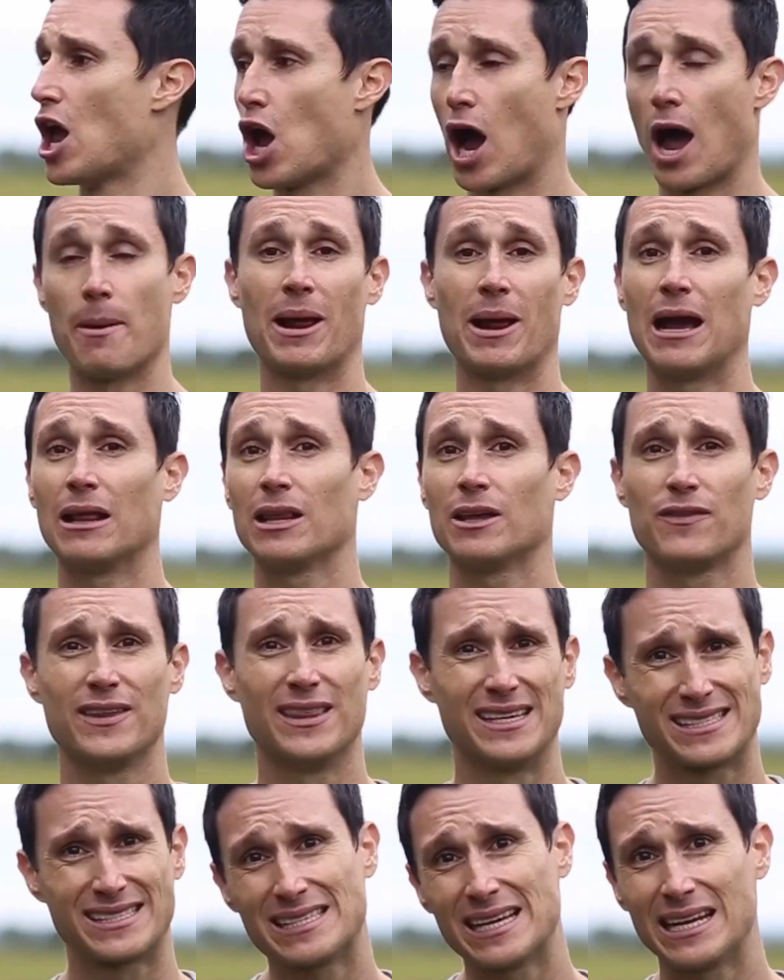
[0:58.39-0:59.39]
I mean, I live in
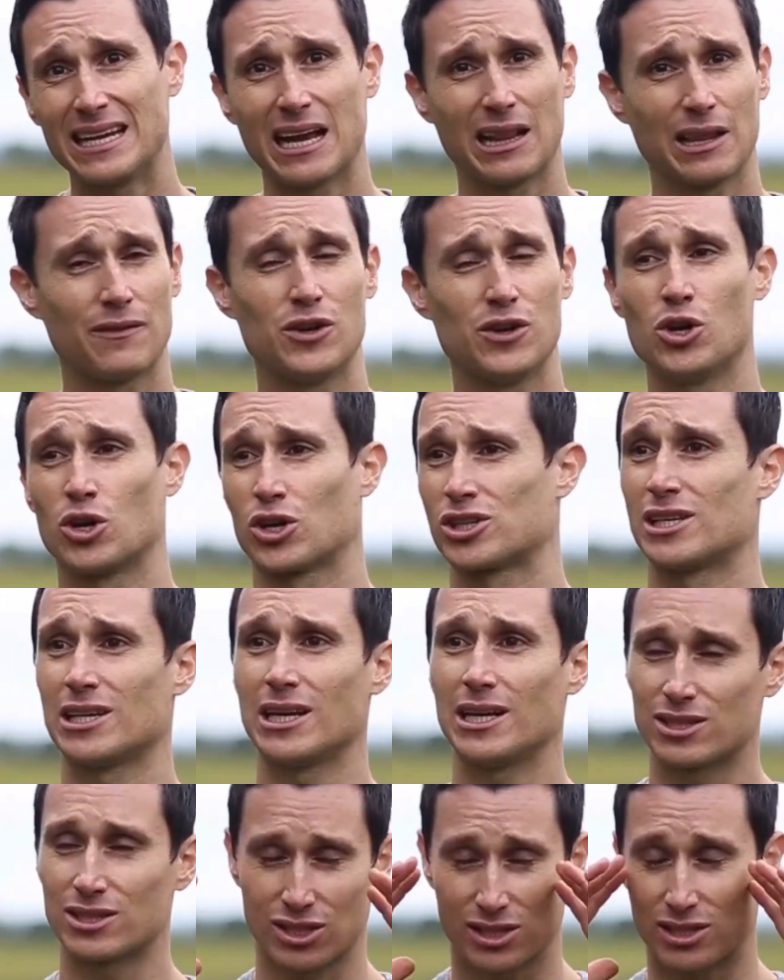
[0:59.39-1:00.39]
the city, I live in New York City,
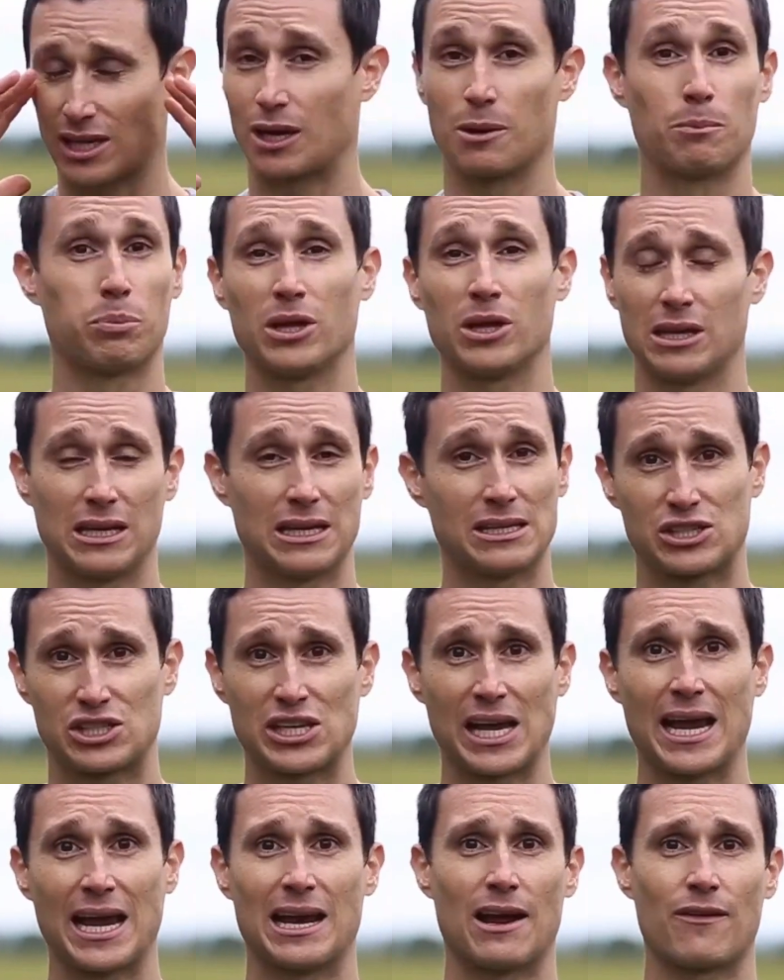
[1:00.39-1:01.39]
it's just like completely
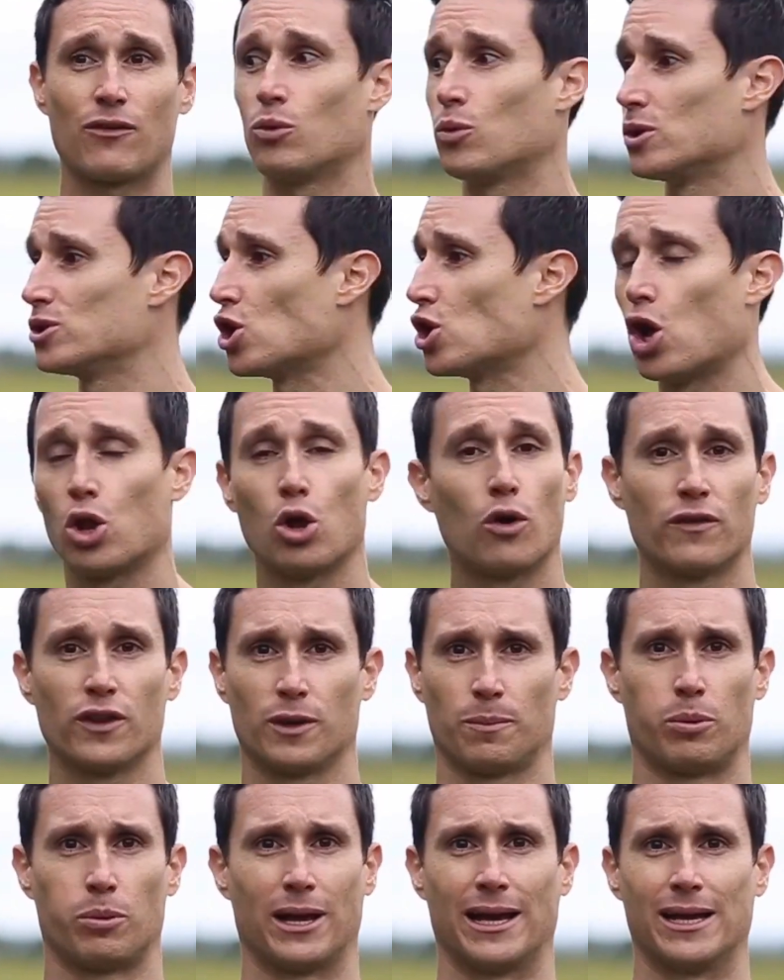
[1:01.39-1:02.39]
insane. Everyone's all over the
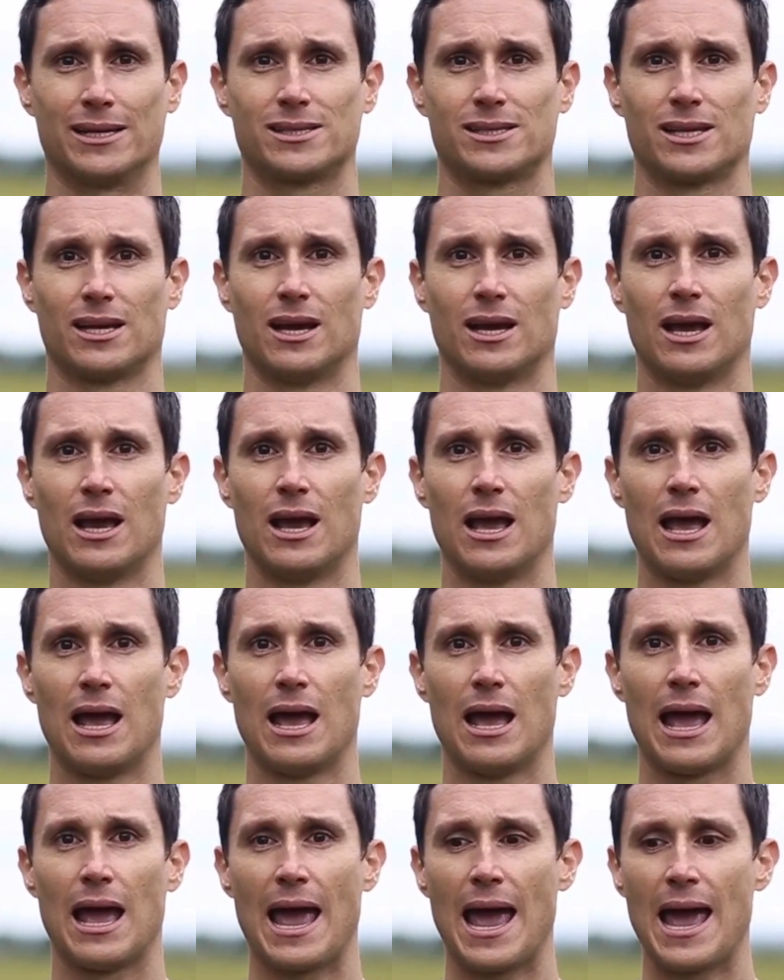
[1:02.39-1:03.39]
place.
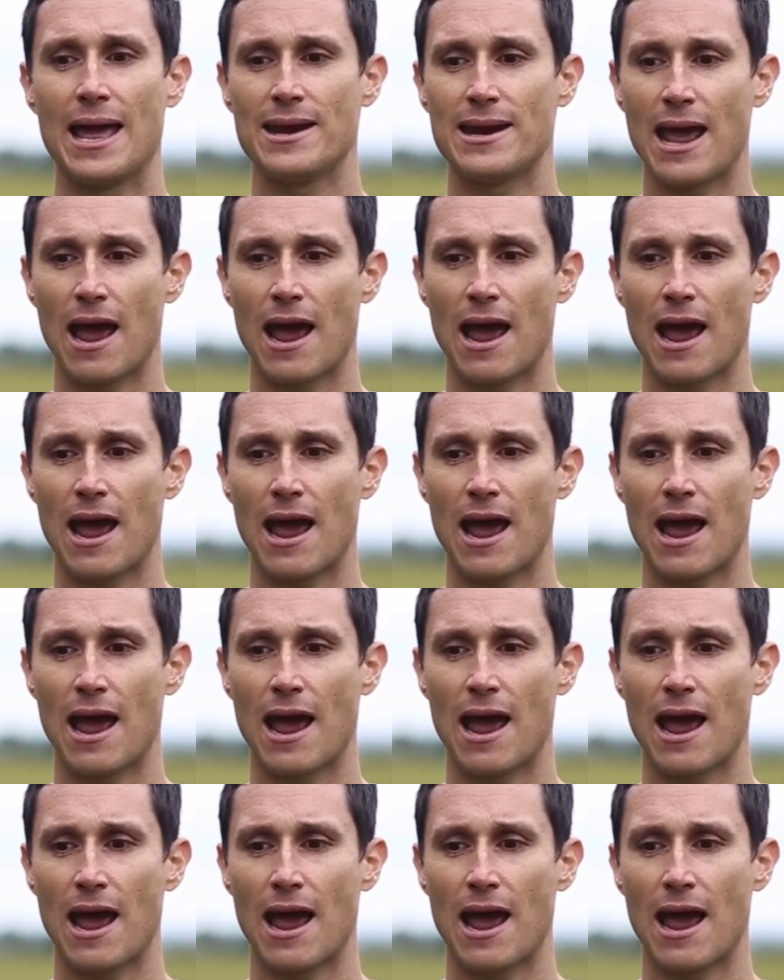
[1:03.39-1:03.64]
And